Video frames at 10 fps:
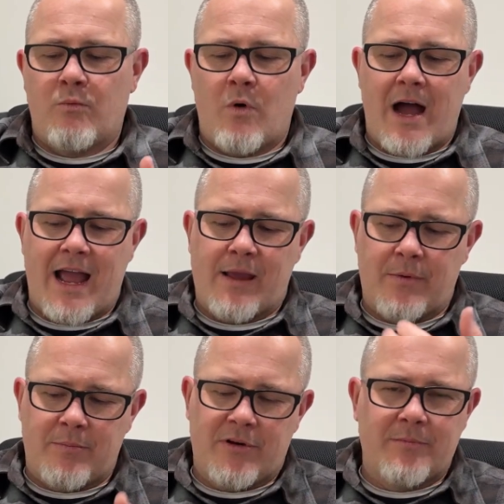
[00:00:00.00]
why
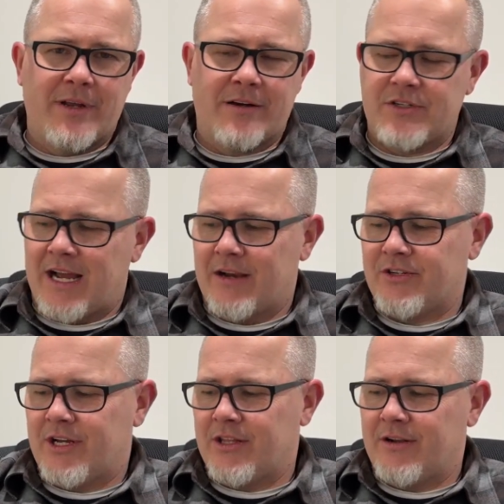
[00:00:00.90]
we put bigger tires
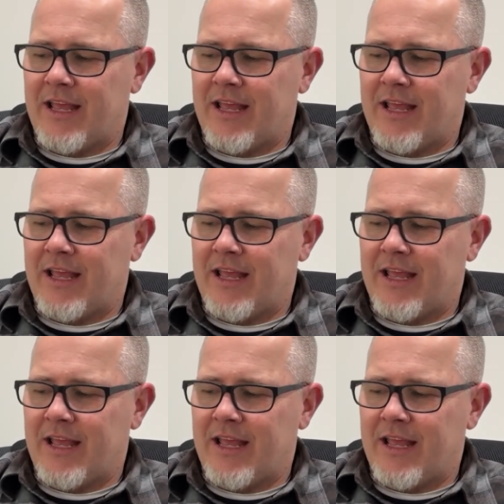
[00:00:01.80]
on there.